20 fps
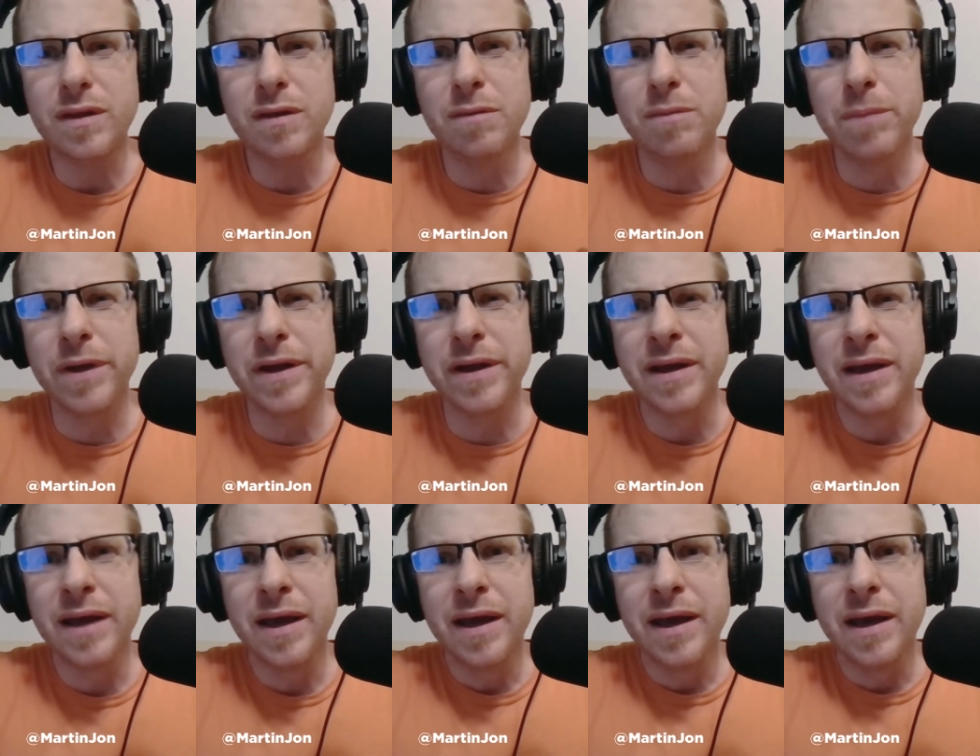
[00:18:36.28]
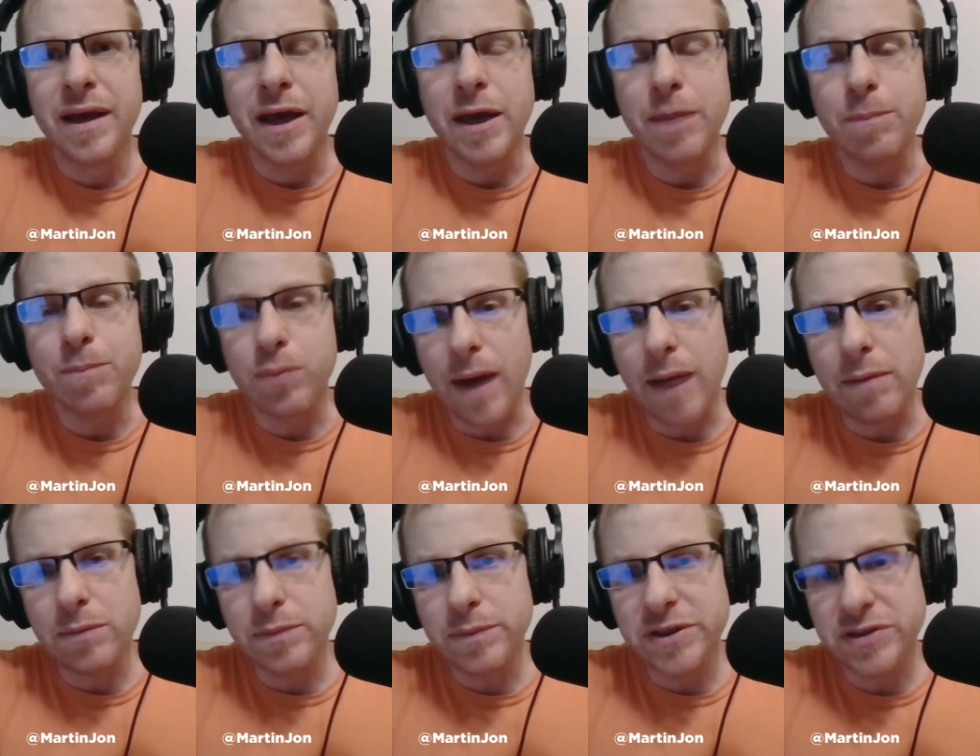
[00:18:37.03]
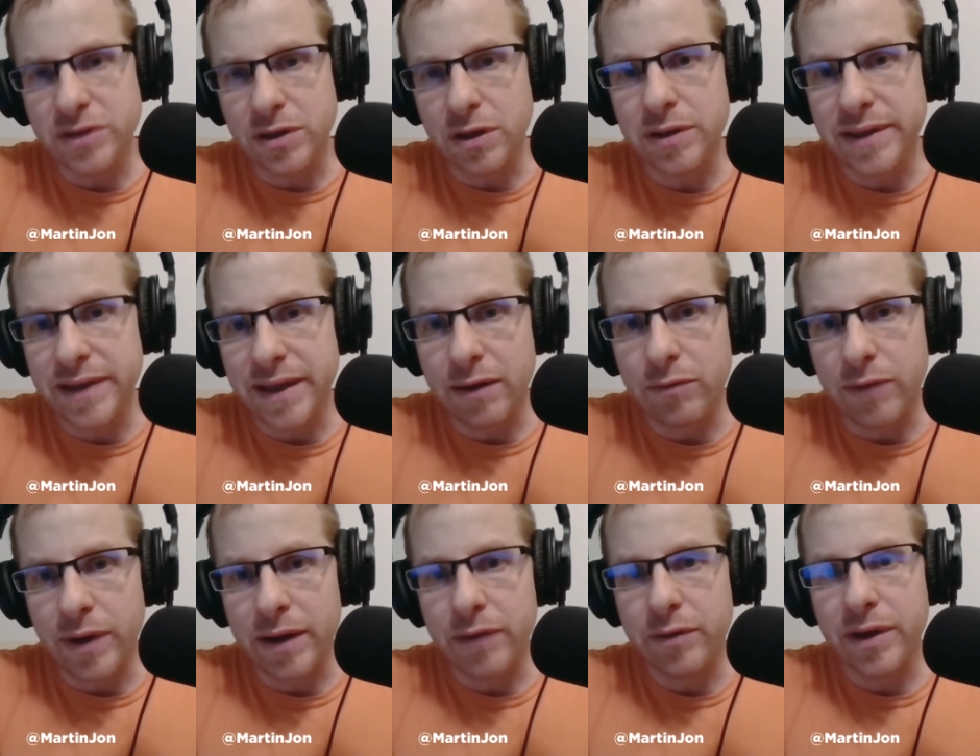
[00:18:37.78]
But he probably started
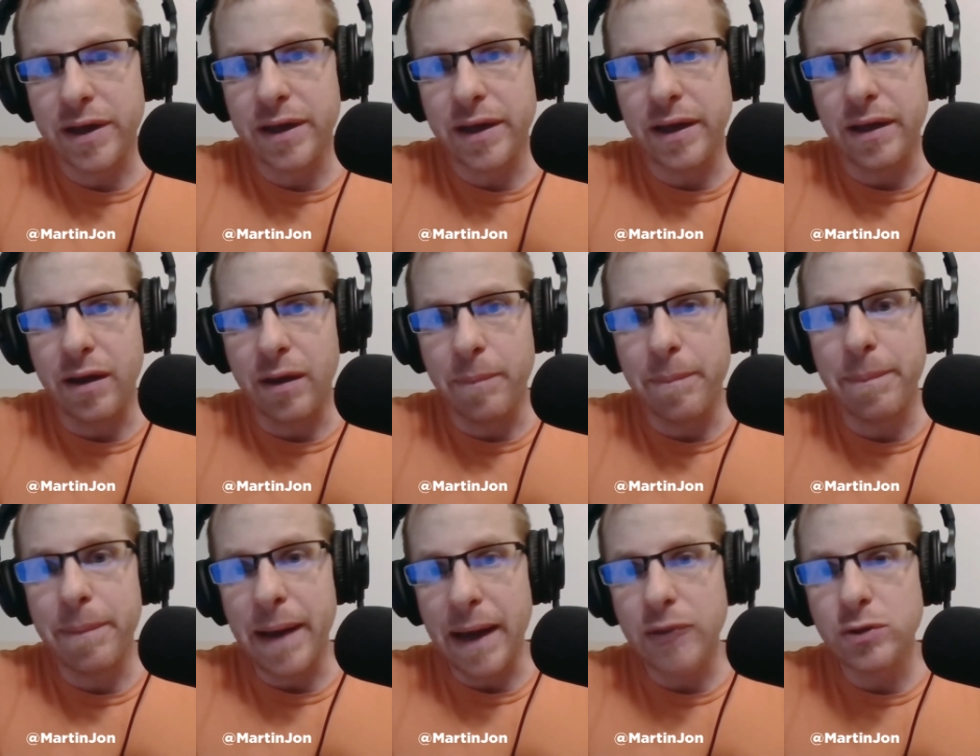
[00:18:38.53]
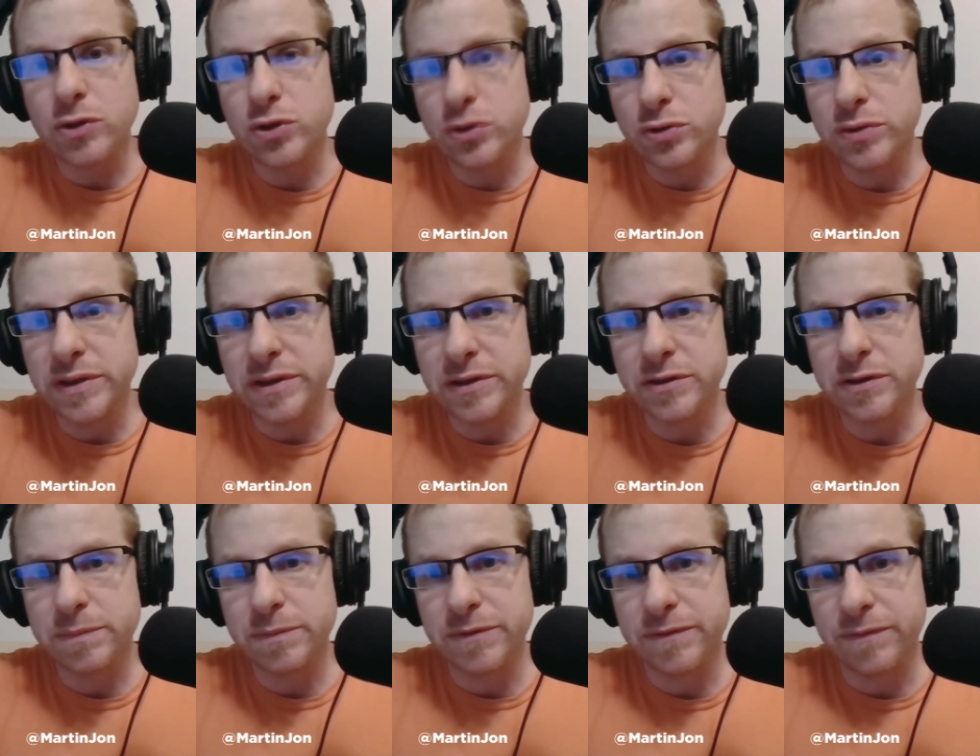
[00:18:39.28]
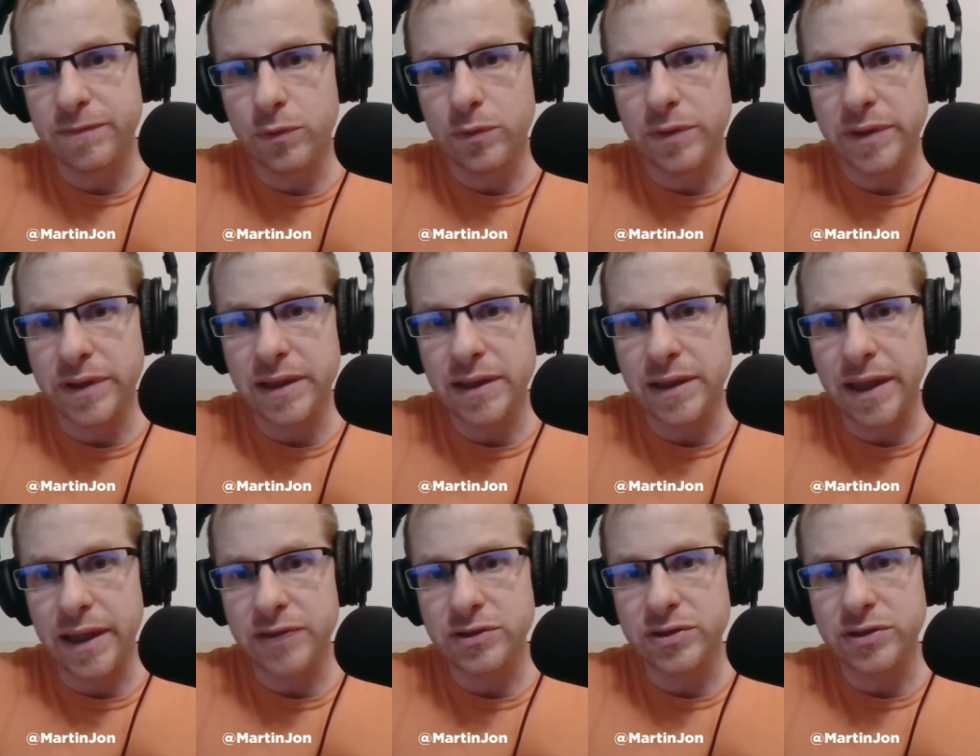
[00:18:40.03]
that rhetoric about 2 years before the
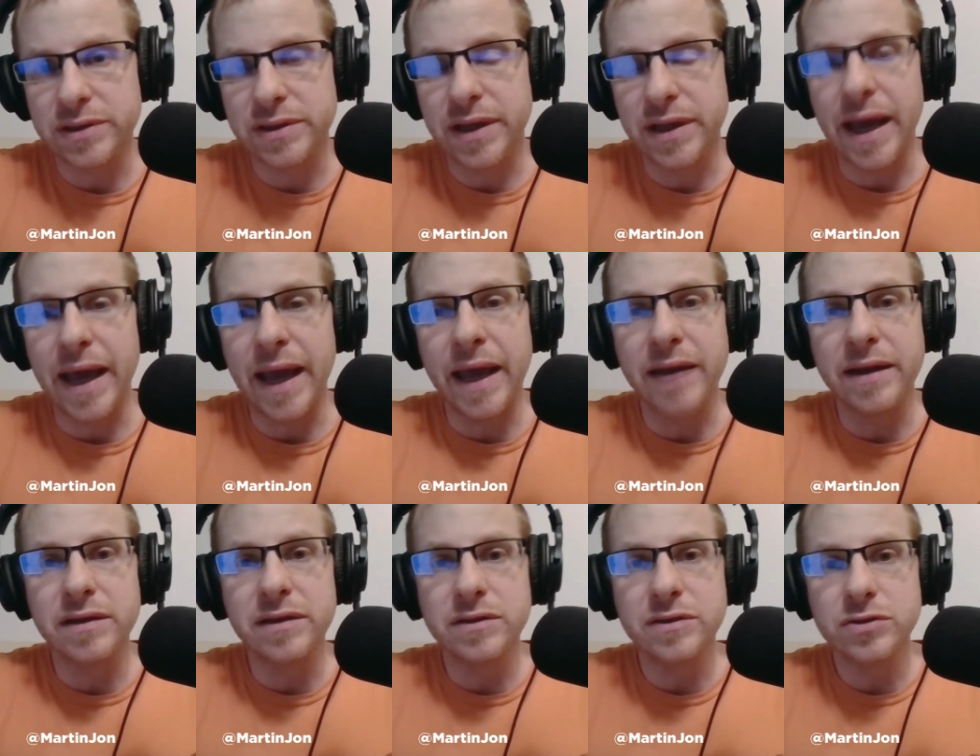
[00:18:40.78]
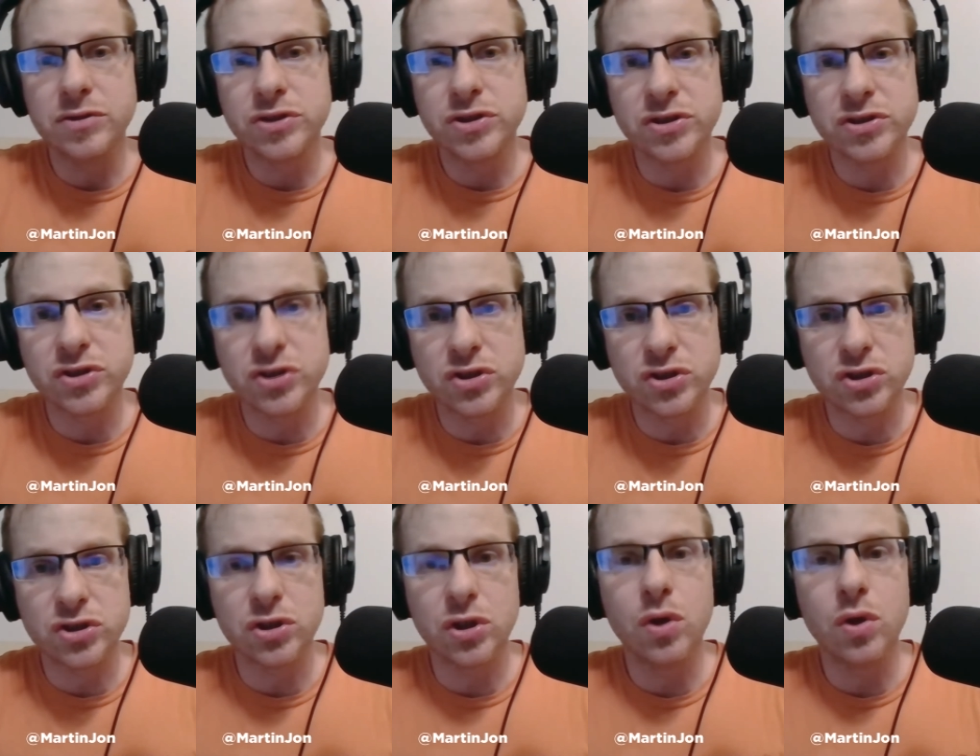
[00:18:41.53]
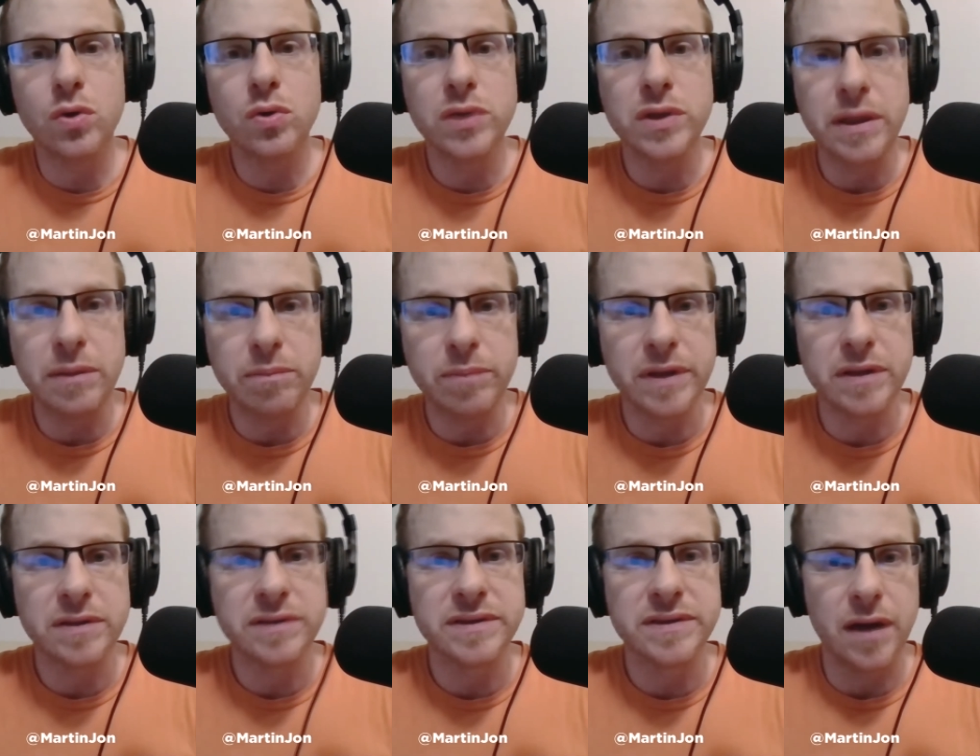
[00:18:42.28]
election and just slowly
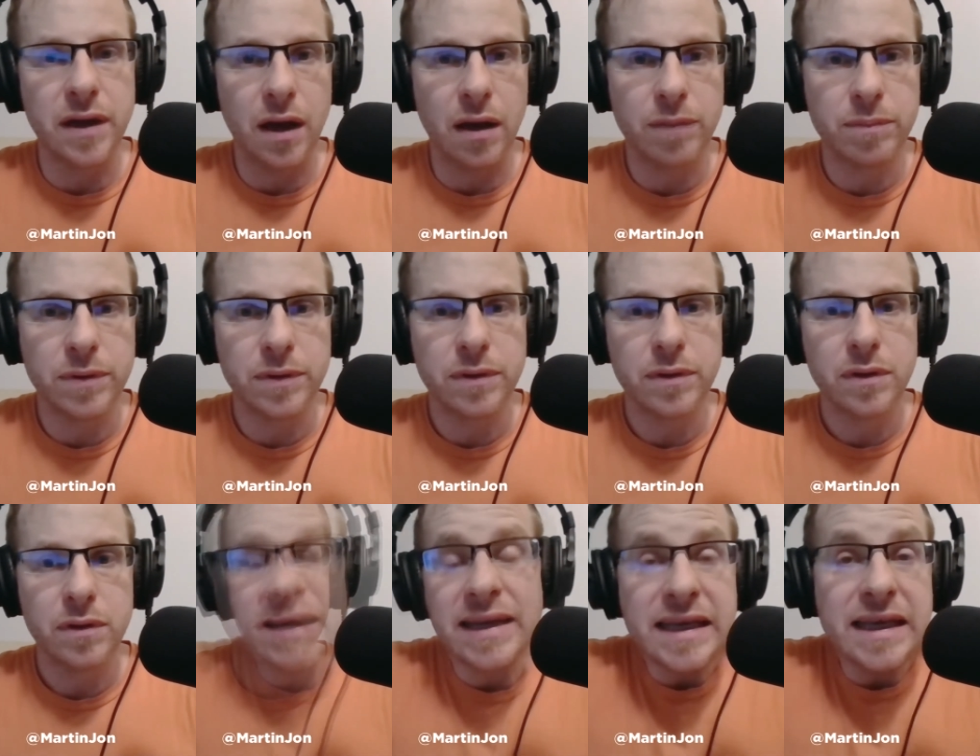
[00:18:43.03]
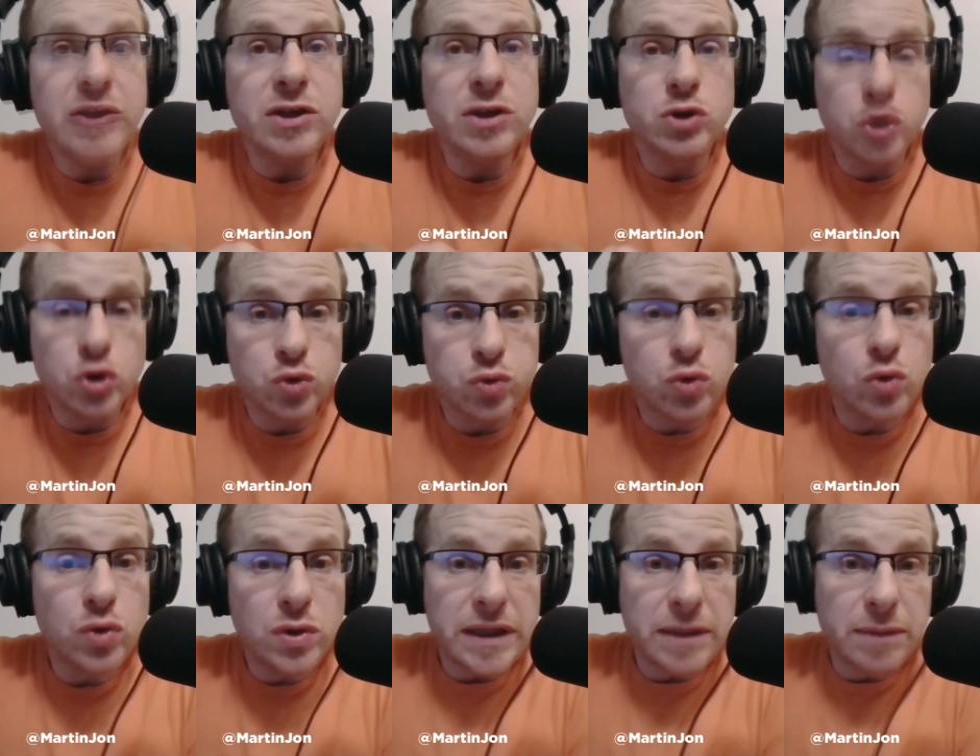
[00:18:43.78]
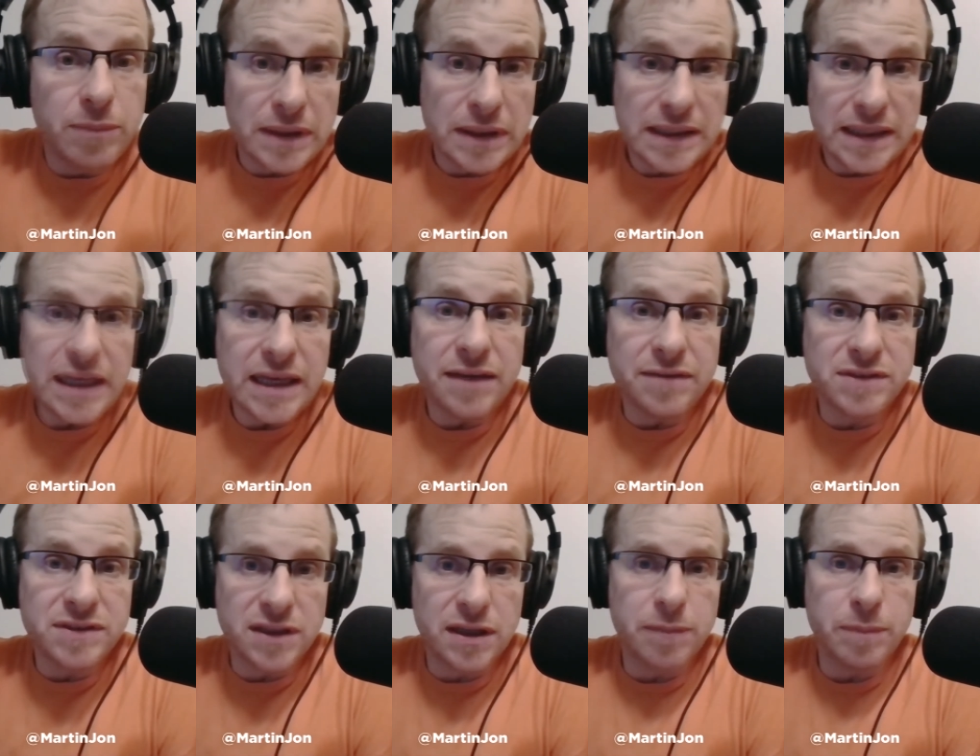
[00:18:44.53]
built it up. And he truly
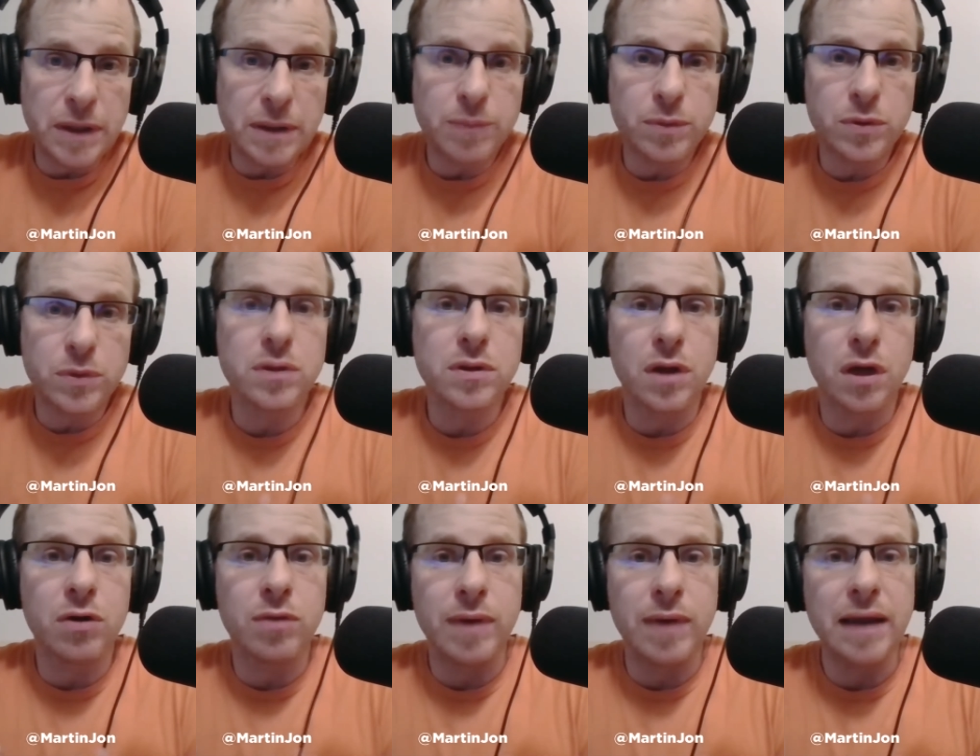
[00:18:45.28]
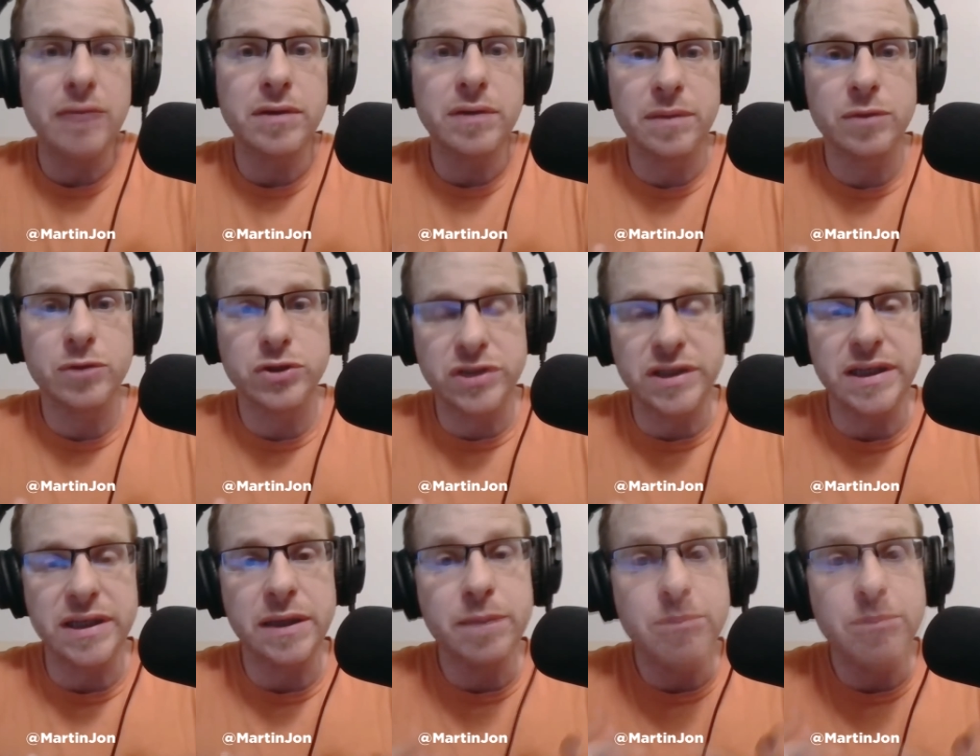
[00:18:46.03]
believes that people around him are cheating.